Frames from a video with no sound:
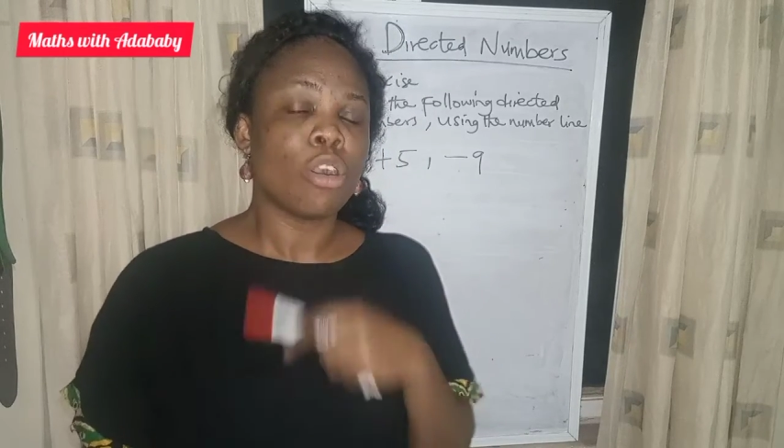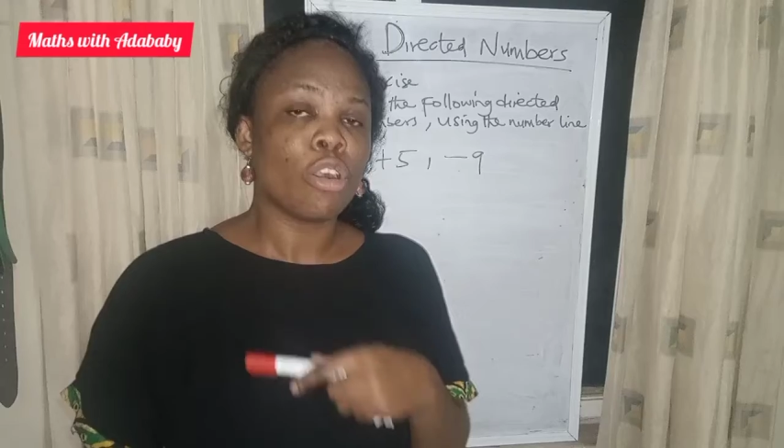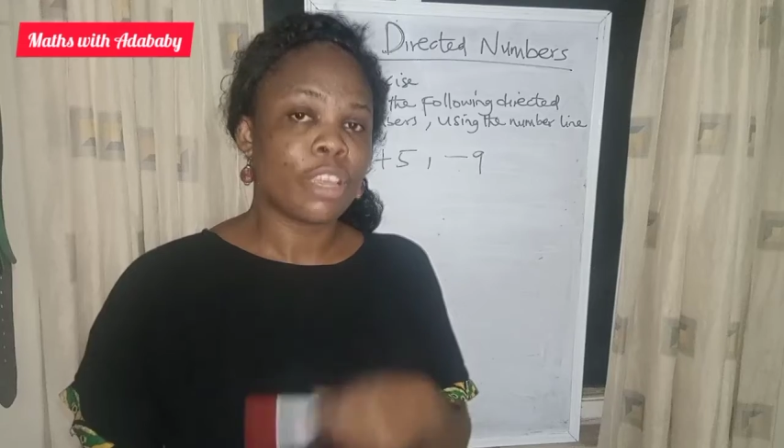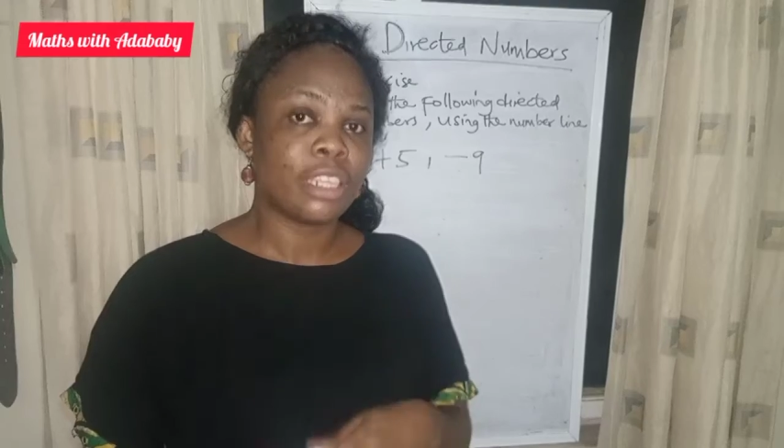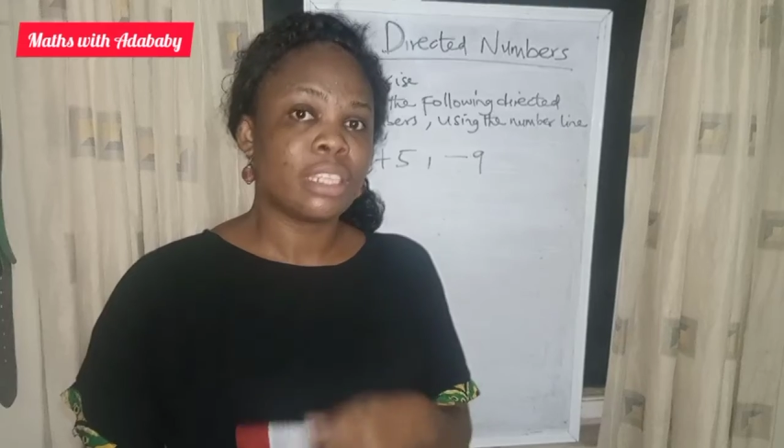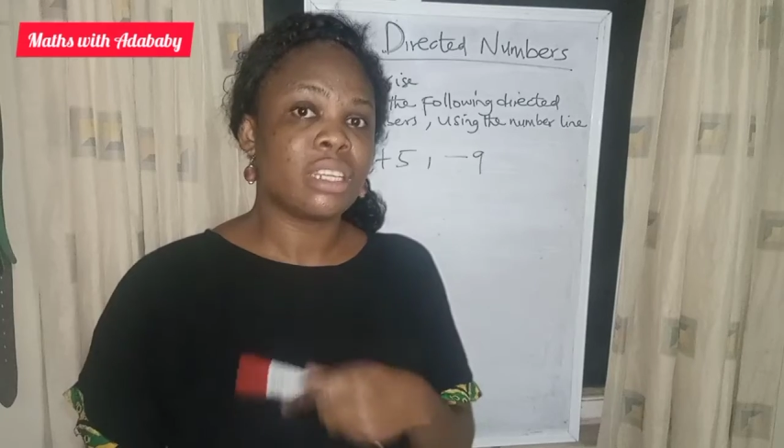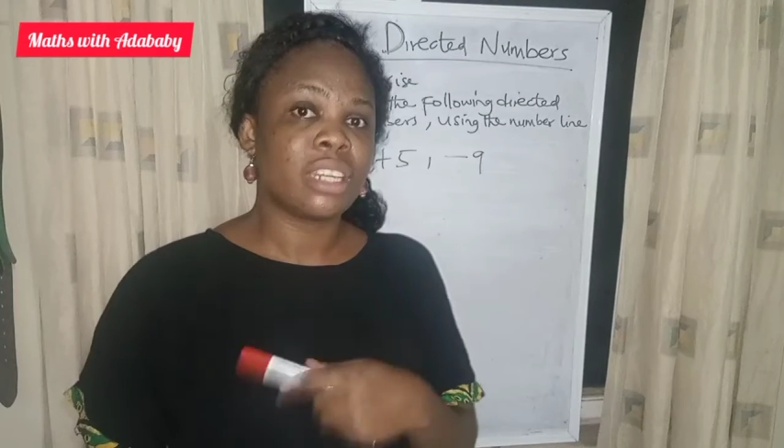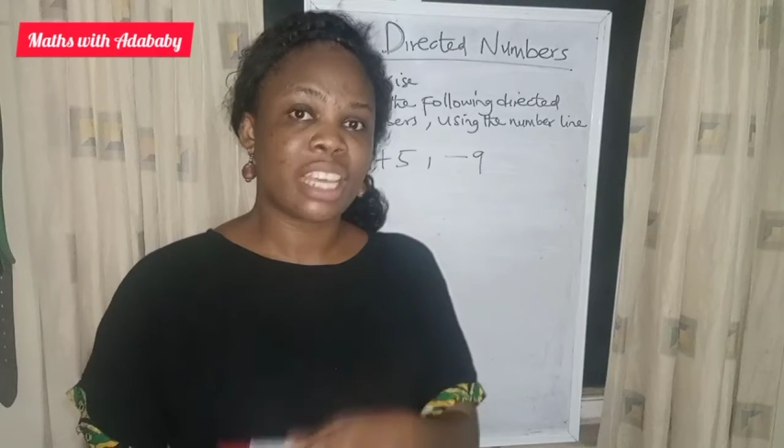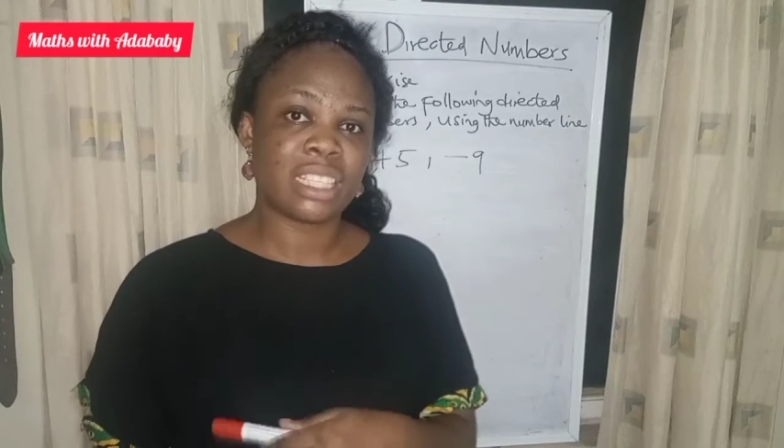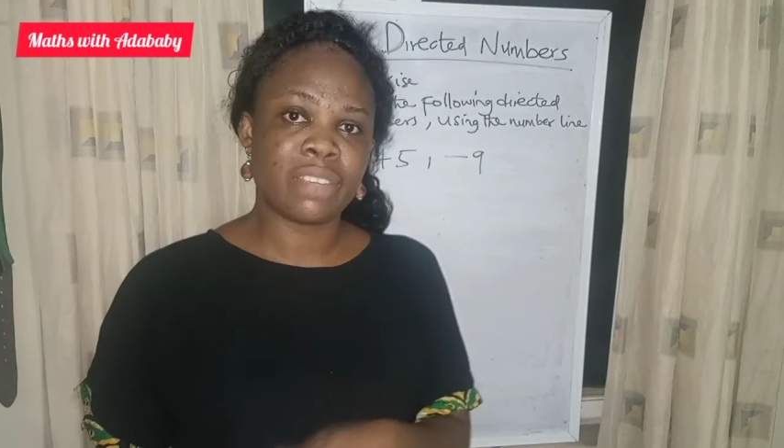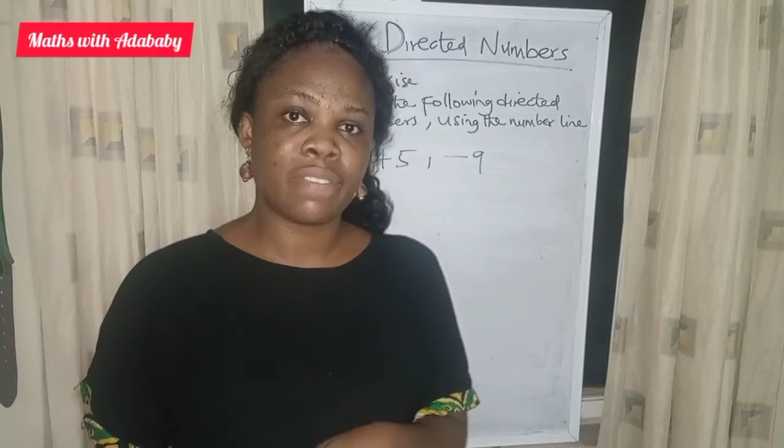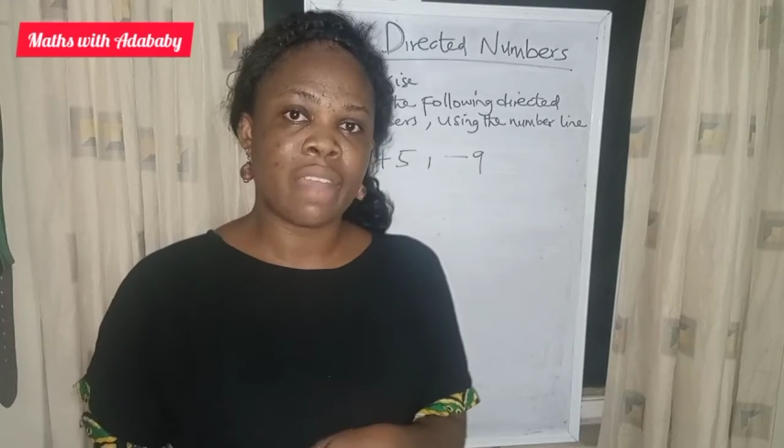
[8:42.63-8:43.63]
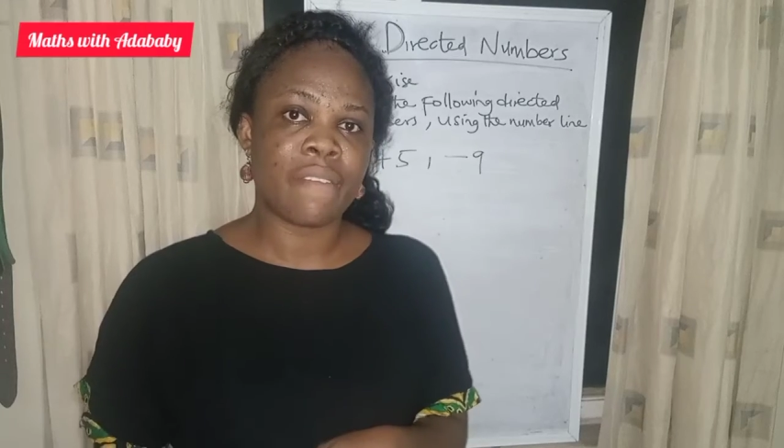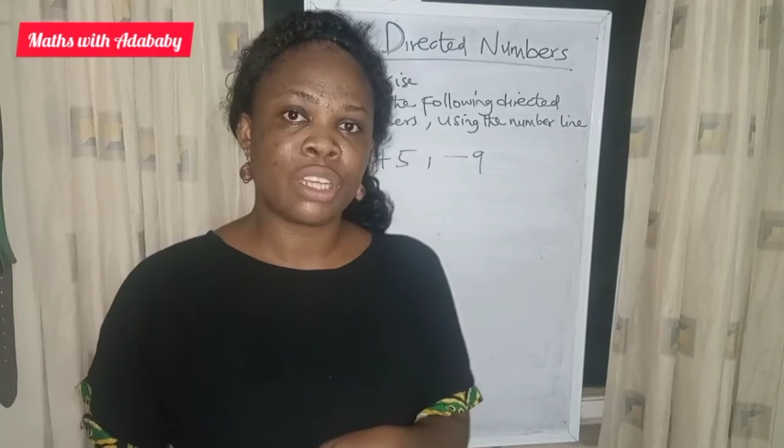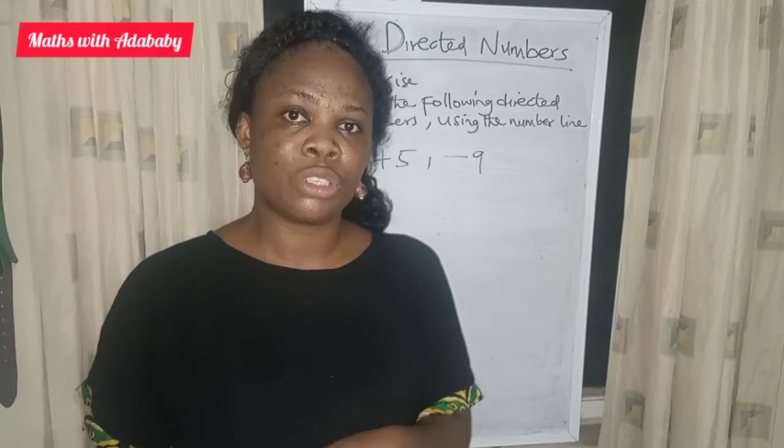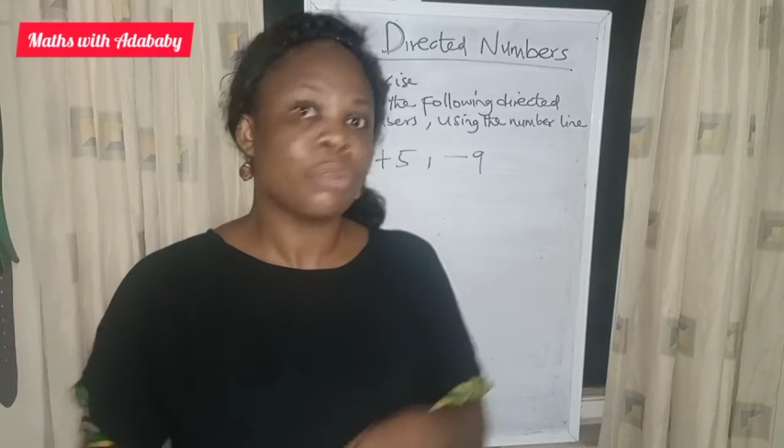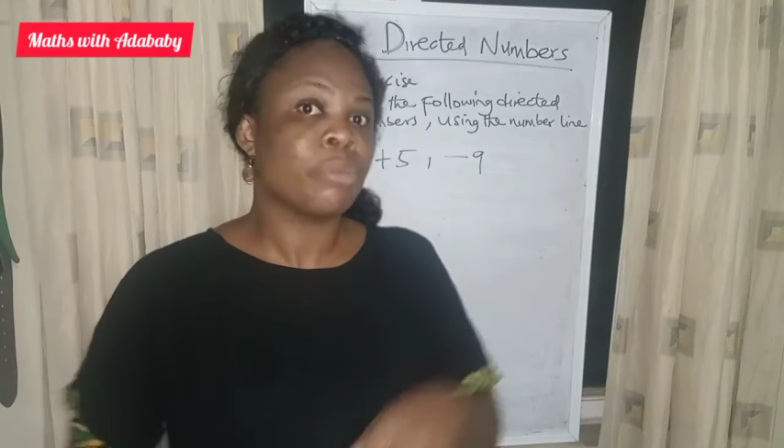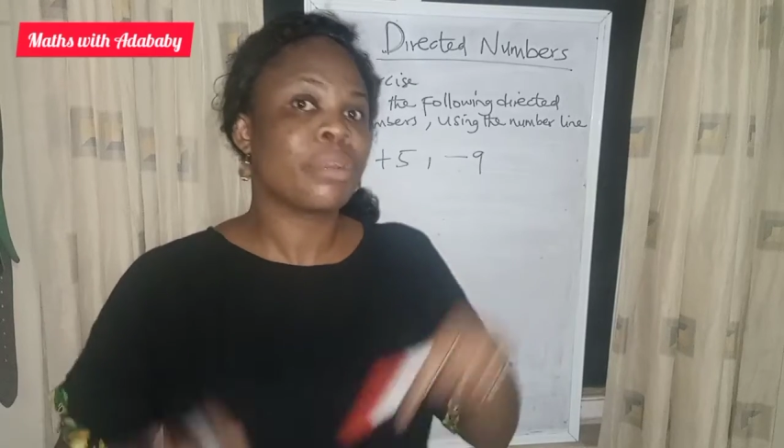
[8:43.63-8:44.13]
in the negative direction,